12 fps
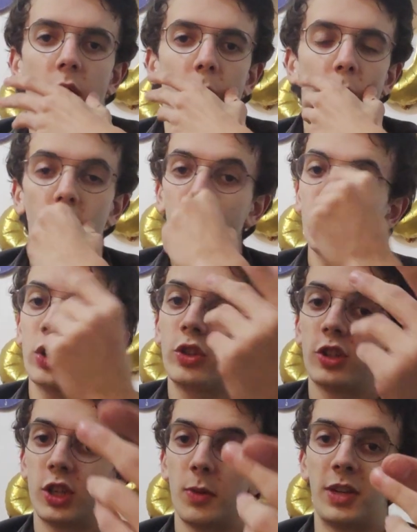Whilst we're on
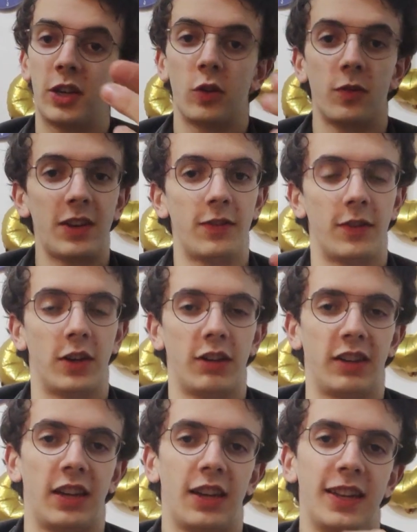the subject of
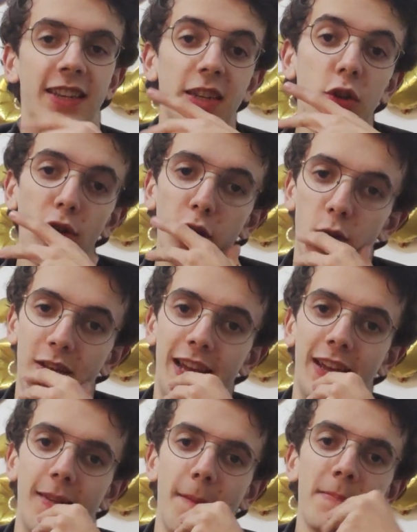advertising, did you know that
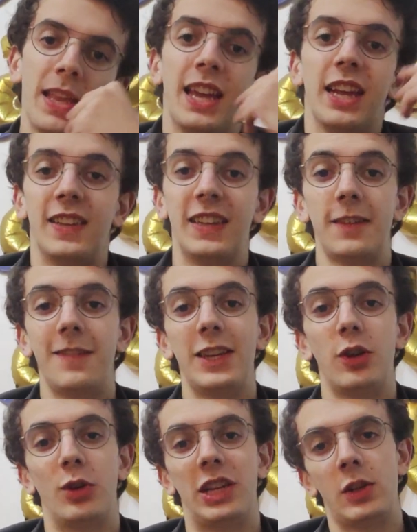this
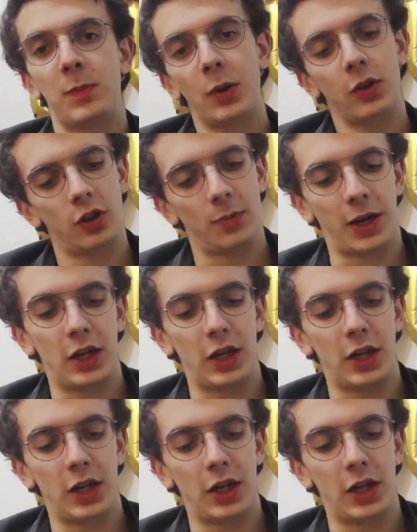video is sponsored by